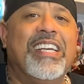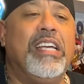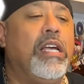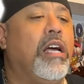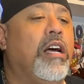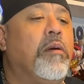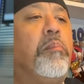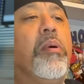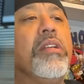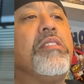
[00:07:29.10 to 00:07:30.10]

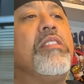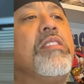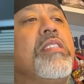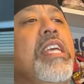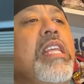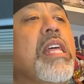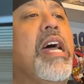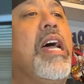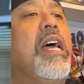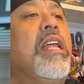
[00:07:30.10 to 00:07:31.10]
But to say
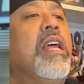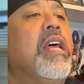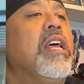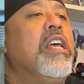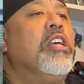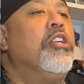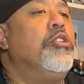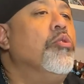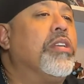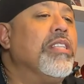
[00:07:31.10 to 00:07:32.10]
that,
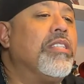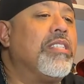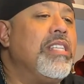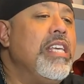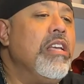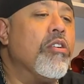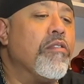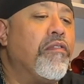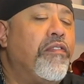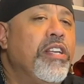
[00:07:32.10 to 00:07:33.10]
you can see her
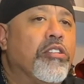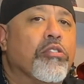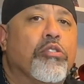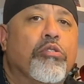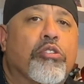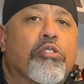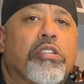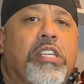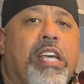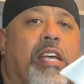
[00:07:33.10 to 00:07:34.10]
features, you surely
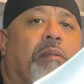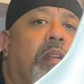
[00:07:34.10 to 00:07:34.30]
can.